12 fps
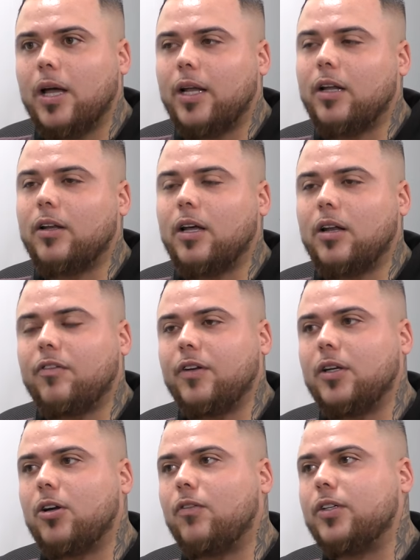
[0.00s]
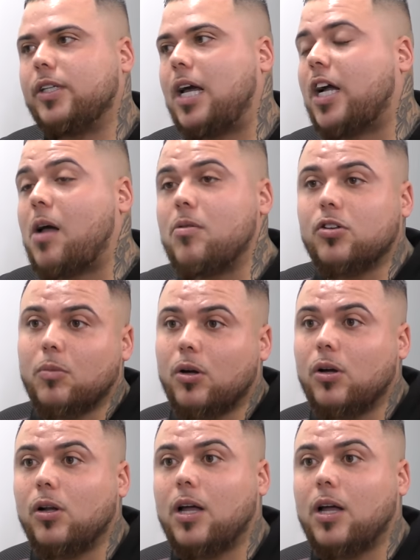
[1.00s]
And I, and I think obviously that comes from her.